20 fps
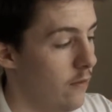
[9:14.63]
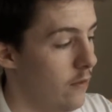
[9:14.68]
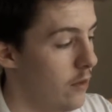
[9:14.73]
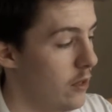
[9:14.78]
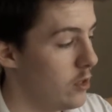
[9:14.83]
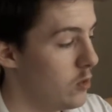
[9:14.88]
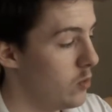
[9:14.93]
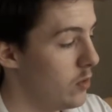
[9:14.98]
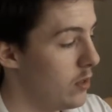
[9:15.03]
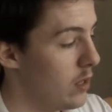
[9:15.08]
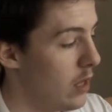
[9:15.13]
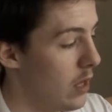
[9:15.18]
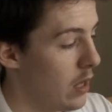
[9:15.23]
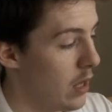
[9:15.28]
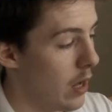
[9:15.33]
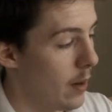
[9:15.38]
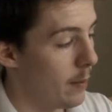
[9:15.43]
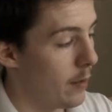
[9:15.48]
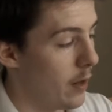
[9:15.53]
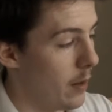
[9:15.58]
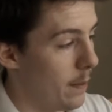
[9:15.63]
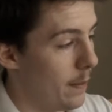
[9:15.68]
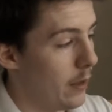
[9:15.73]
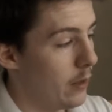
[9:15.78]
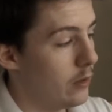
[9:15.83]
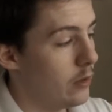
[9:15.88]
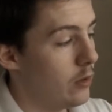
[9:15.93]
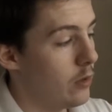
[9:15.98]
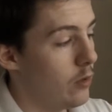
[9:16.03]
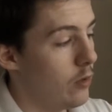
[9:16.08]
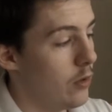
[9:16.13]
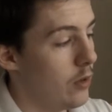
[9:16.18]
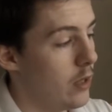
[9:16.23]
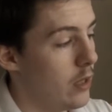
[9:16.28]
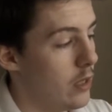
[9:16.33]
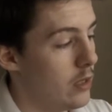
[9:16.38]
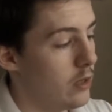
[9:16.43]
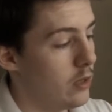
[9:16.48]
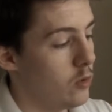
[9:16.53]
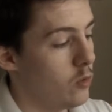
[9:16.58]
For this one, I'm gonna melt through
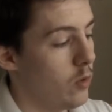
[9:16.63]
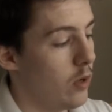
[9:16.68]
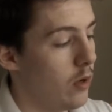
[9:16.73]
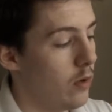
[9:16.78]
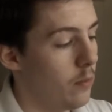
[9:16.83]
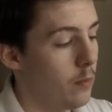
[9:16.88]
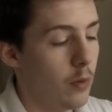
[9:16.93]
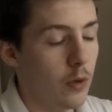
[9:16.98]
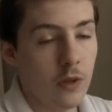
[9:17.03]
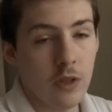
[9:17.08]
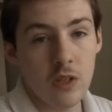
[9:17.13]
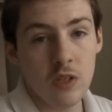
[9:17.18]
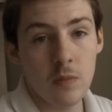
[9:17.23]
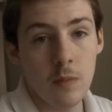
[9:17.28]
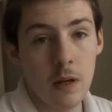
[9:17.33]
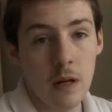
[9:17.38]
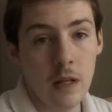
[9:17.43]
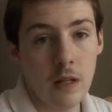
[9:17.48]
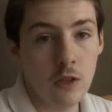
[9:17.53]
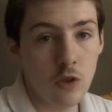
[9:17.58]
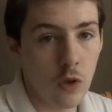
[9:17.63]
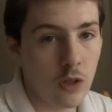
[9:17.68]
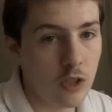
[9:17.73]
these as well and put the cement in,